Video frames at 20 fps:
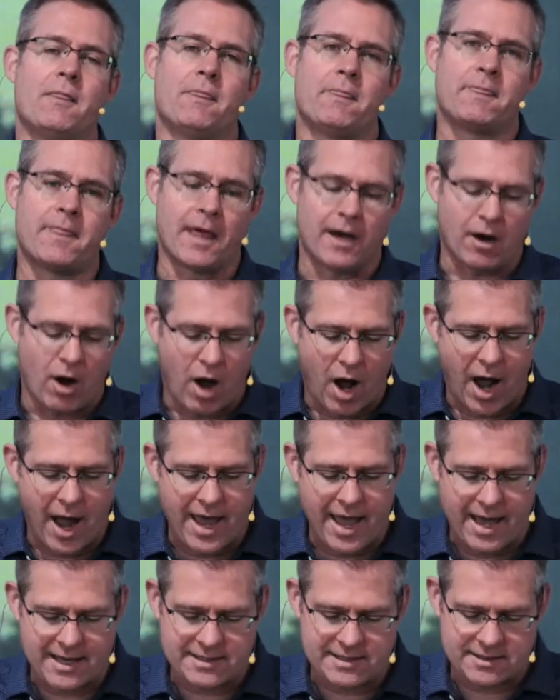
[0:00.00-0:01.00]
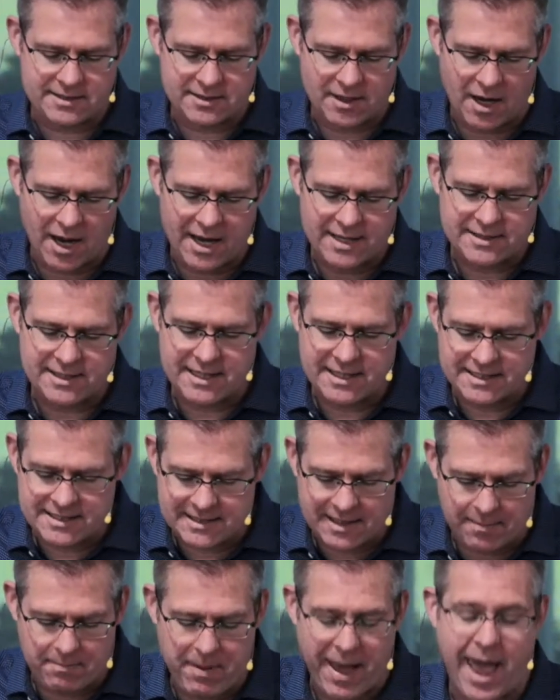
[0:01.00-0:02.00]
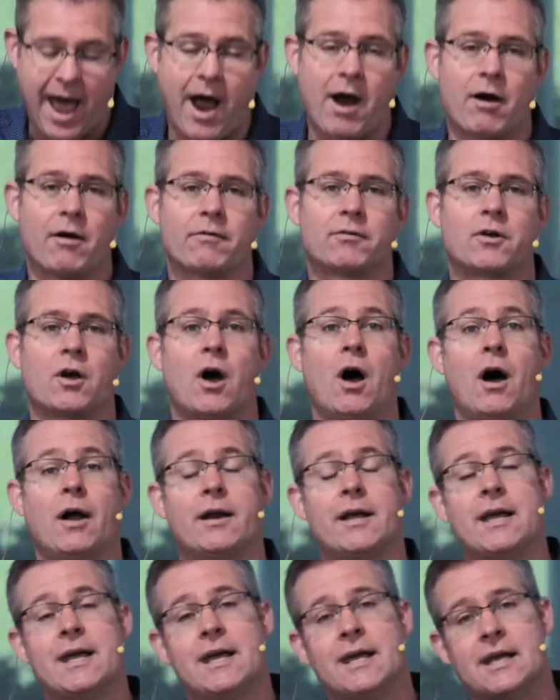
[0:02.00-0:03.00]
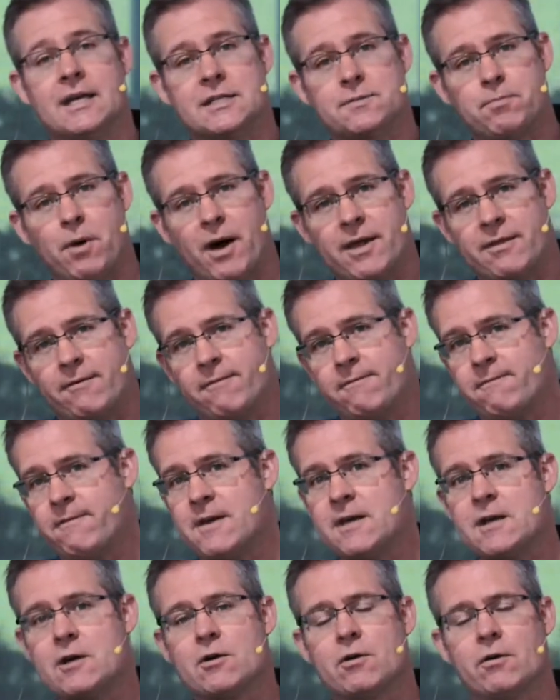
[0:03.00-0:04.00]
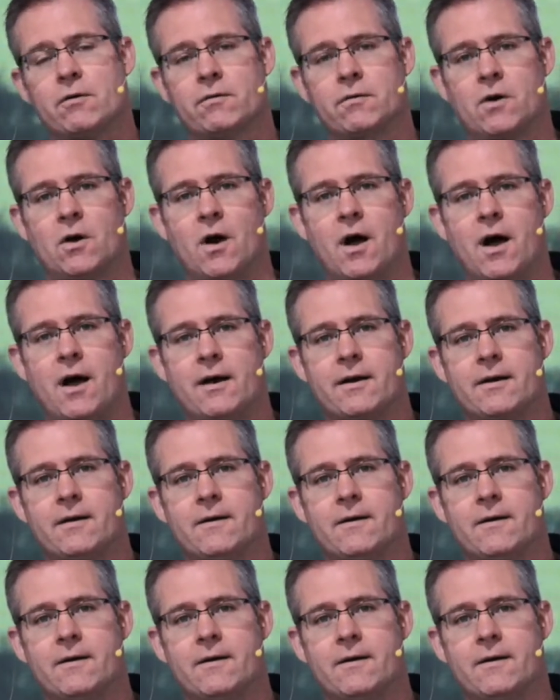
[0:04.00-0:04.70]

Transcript: that I exercise. It's the power of God. It's by the finger of God